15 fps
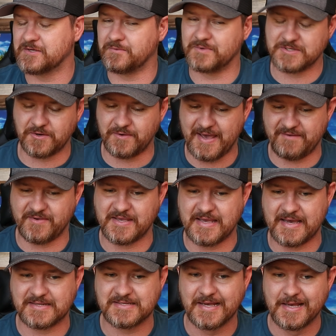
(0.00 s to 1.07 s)
so we don't have it
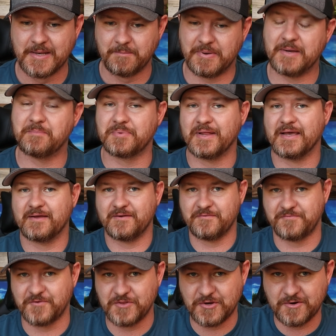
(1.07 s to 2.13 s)
yet, but plan
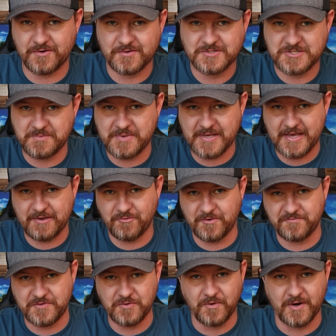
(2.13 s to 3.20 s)
for there to be a
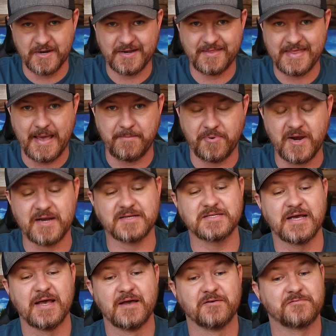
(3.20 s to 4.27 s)
review on that
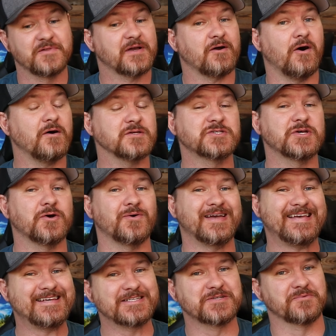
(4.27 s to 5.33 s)
product. Flic also
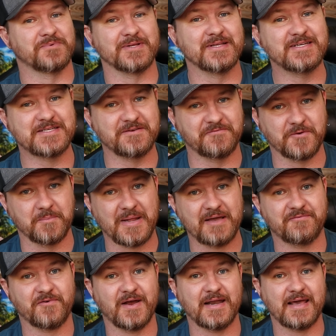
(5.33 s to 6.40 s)
is releasing for
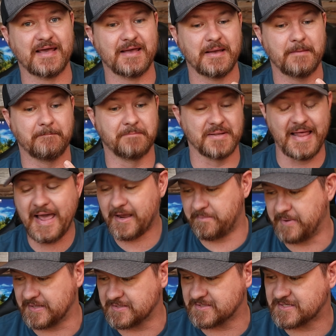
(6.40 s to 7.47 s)
Black Friday black
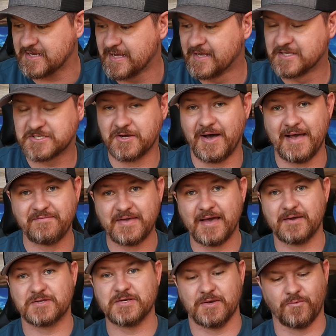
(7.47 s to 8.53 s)
buttons. So I've
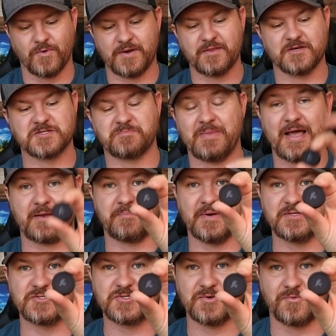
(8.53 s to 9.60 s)
got one of those black
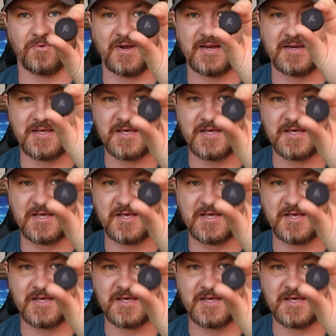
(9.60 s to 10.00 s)
buttons right